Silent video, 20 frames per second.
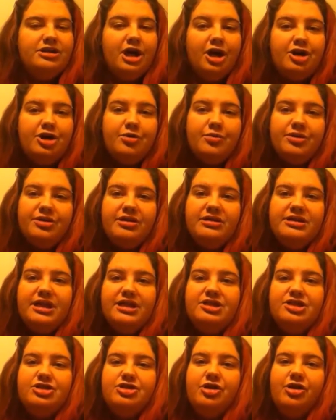tell you what the
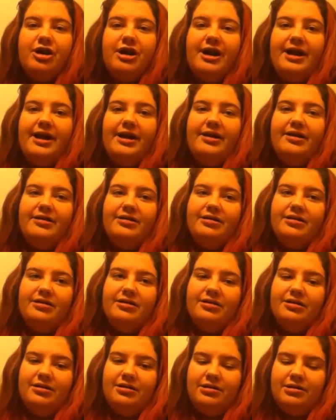chances are
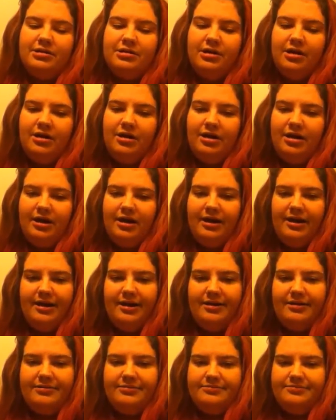and
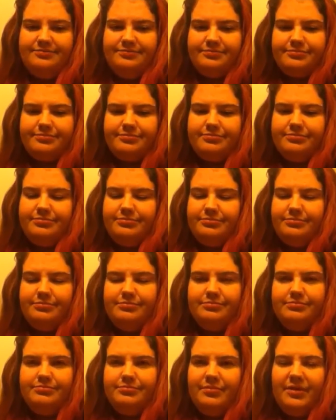I
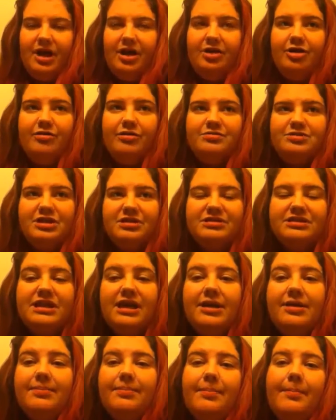don't know what I'm trying to
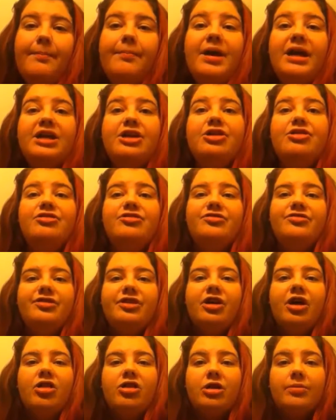say, make you
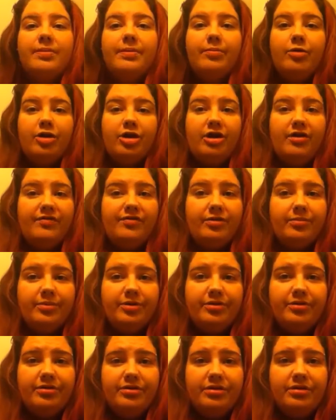feel a little bit more
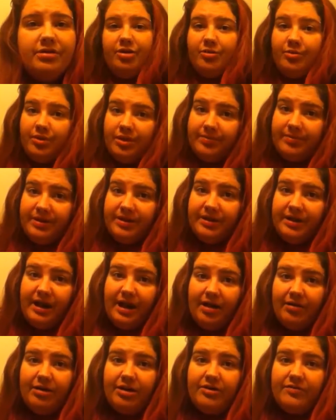comfortable. The women,
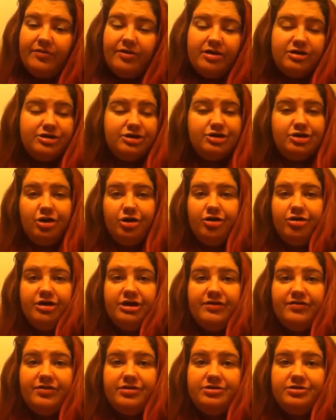however, is a
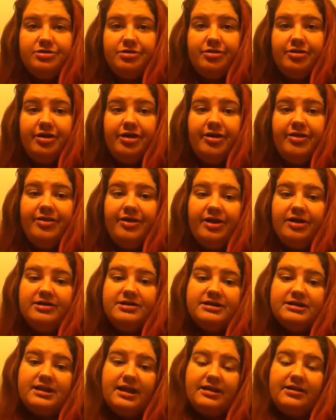totally different story.
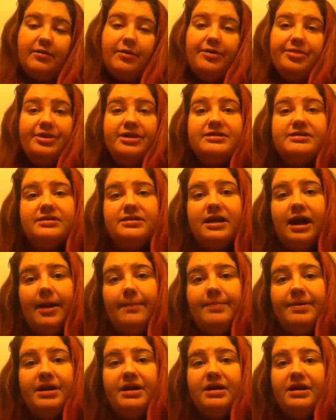They're just like, well, this can
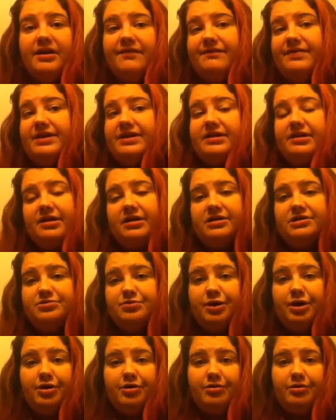happen, and if it
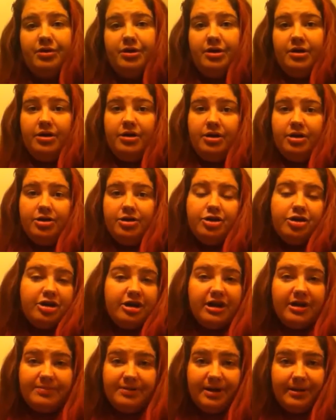does, well,
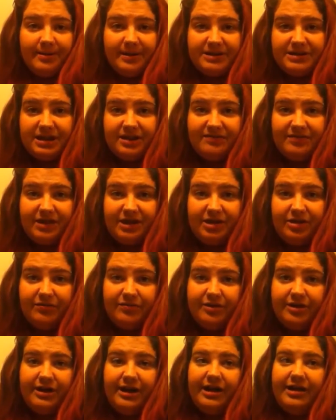you're going to pretty much have to get
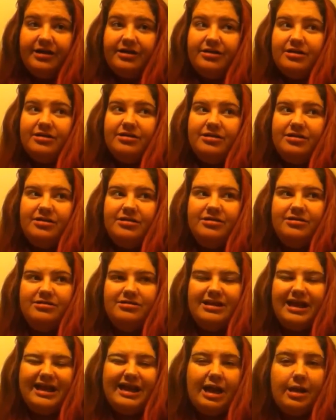over it. And
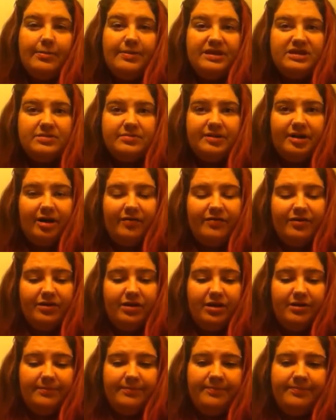that kind of pissed me off a
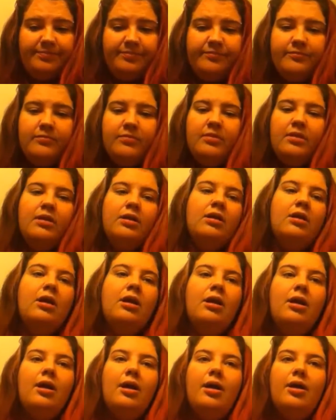lot.
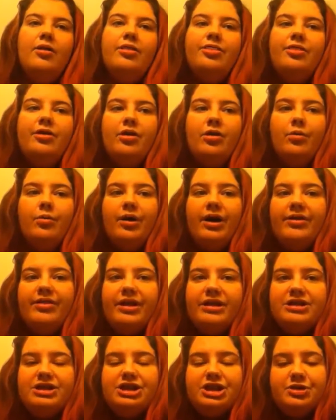The way
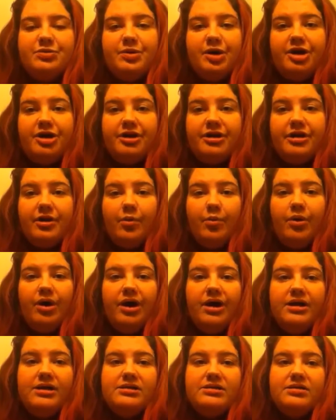that she worded it
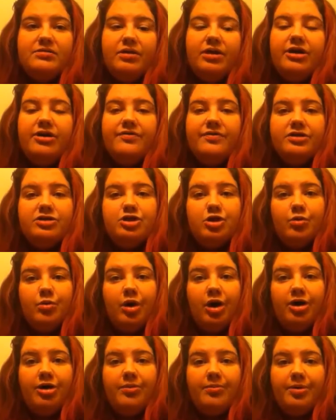was, well, if it's your
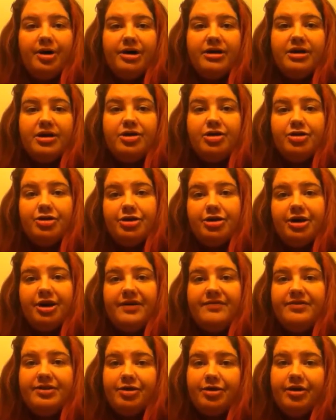water breaking, you're going to
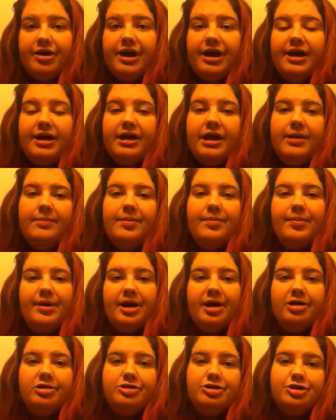have to go ahead and
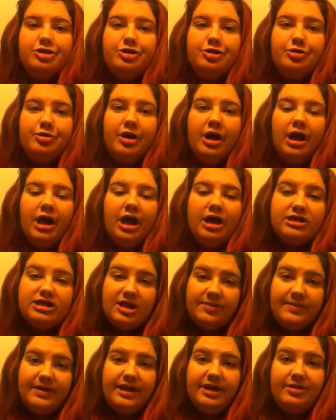prepare to
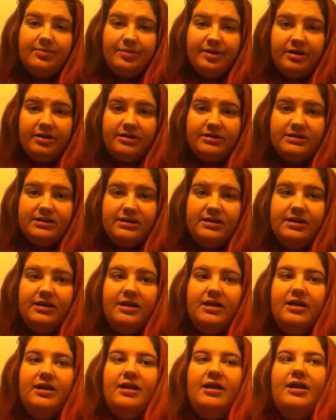terminate the pregnancy.
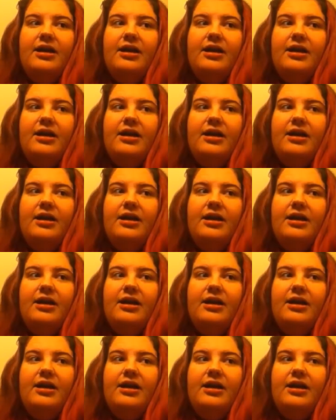